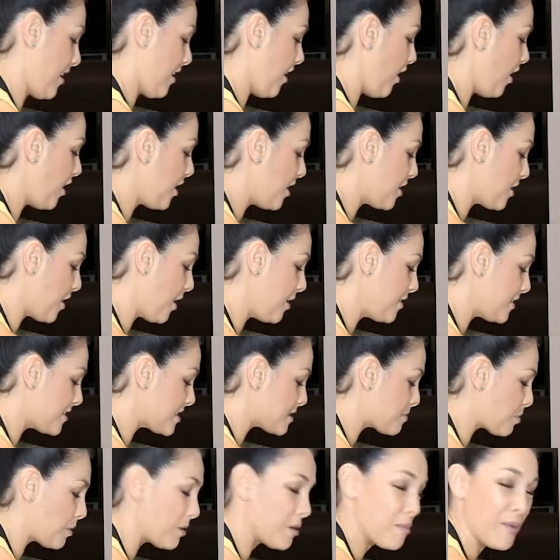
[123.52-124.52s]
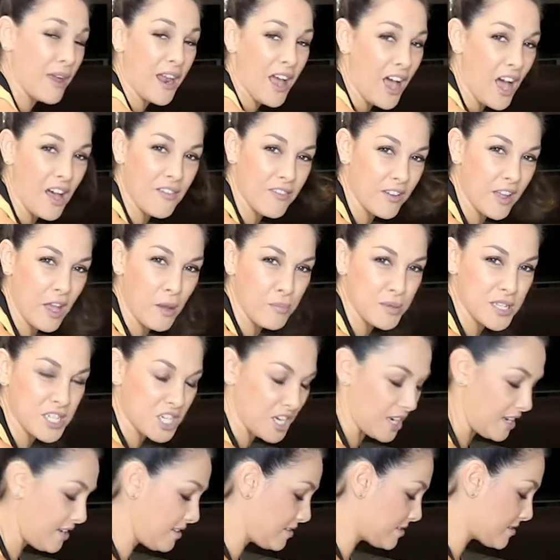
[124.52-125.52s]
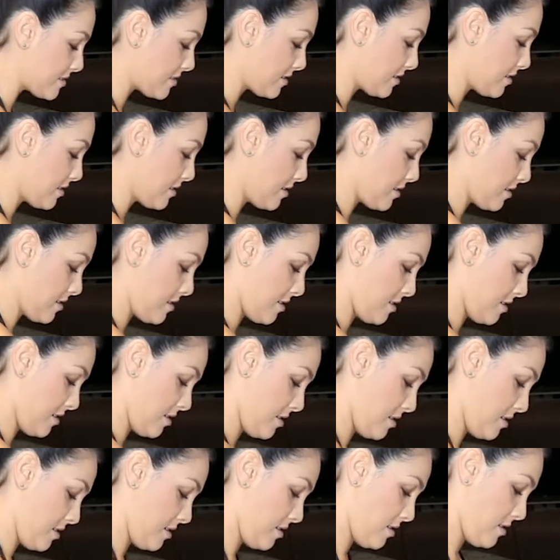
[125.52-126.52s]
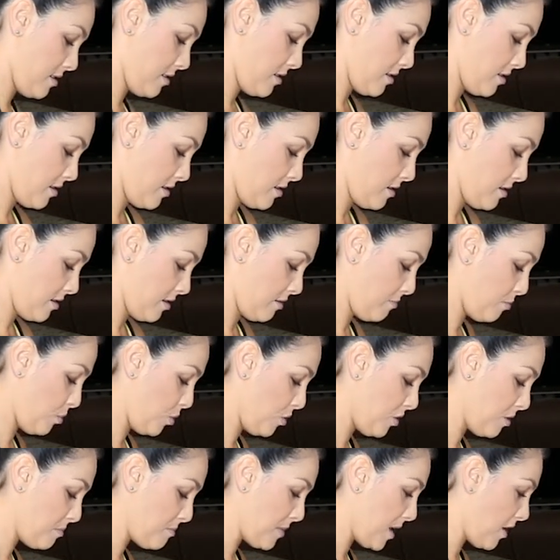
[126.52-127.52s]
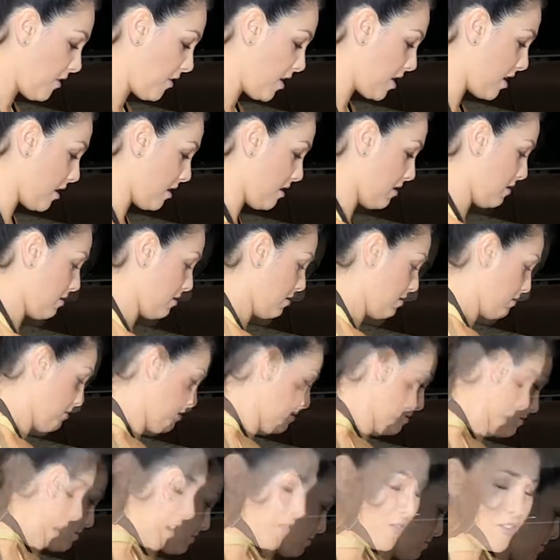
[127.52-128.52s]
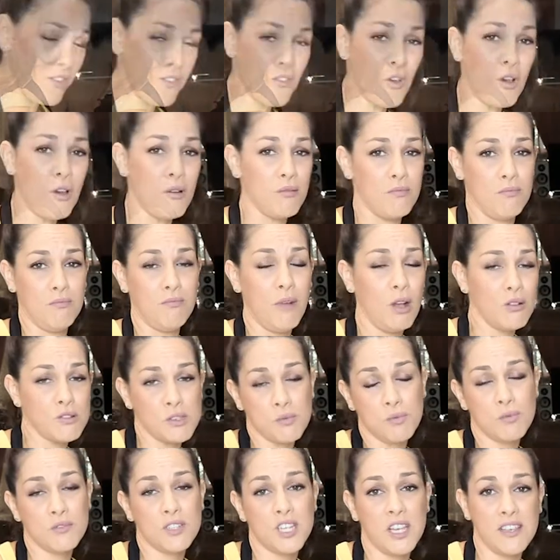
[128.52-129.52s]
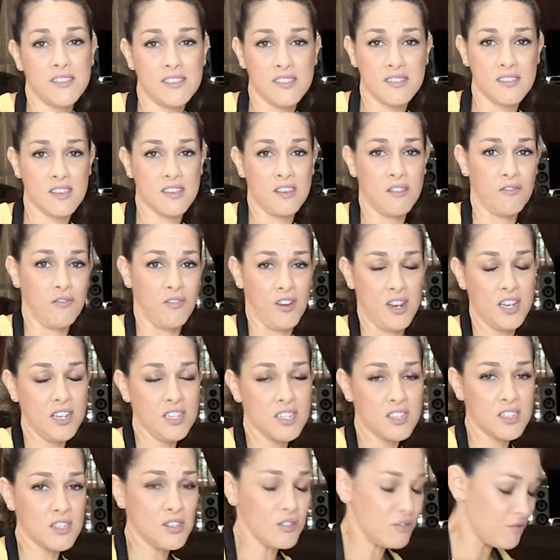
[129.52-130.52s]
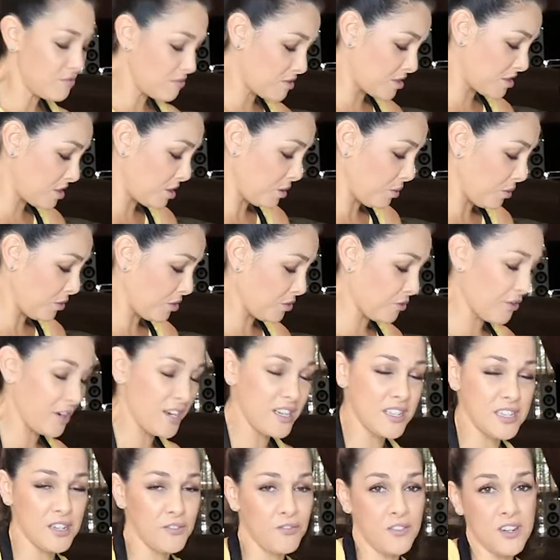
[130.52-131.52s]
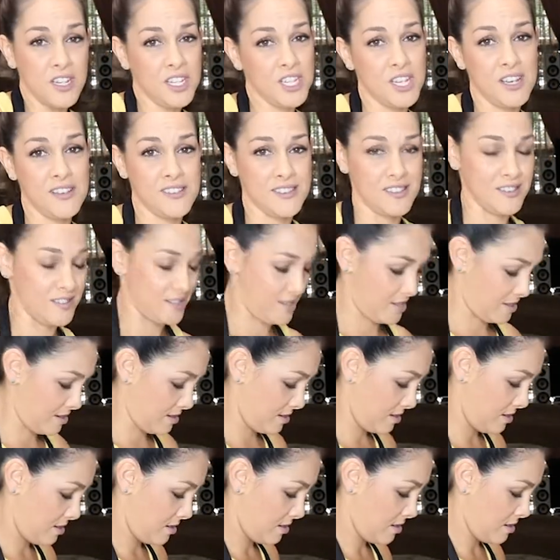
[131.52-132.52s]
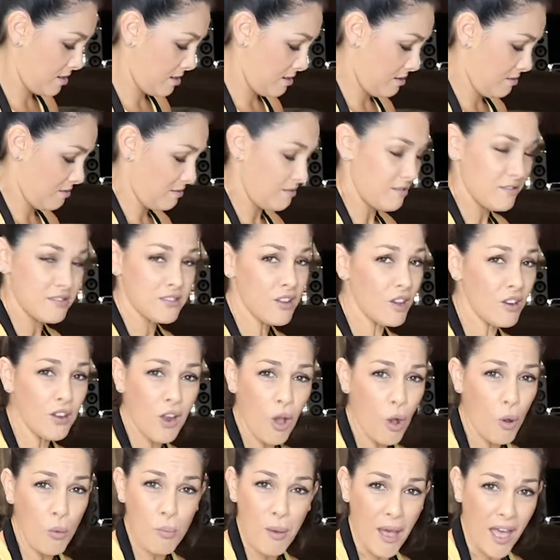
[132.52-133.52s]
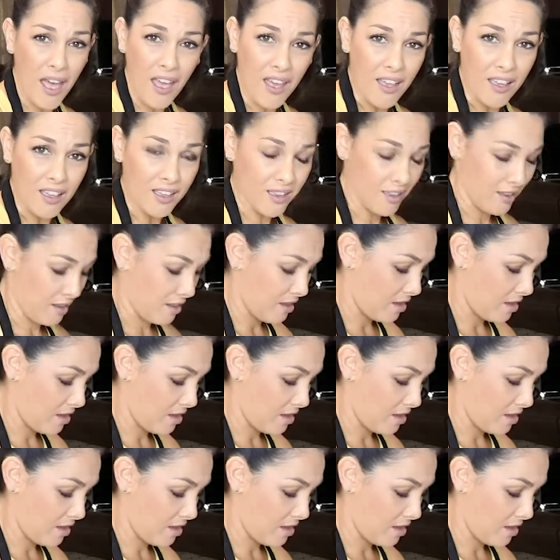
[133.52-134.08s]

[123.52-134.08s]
I don't know, this is probably about half a cup of cheese. More the merrier. If you've got multiple cheeses in your fridge, do 2 or 3 different cheeses. Don't hold back.